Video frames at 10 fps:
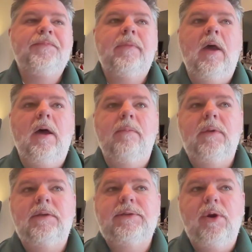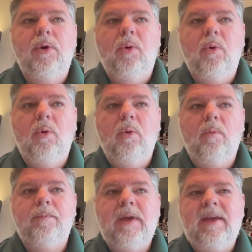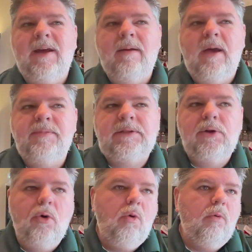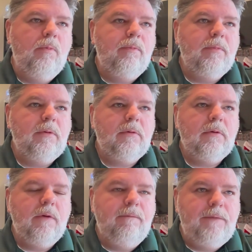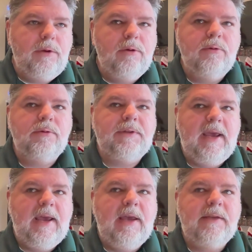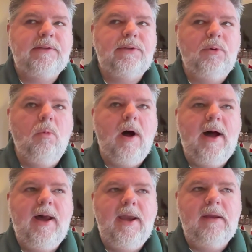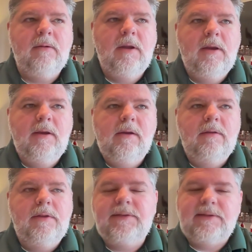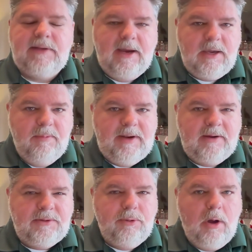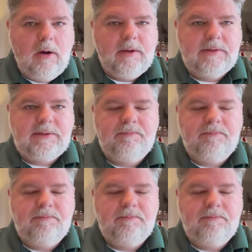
I'm still confused as to why this is not coming out till August.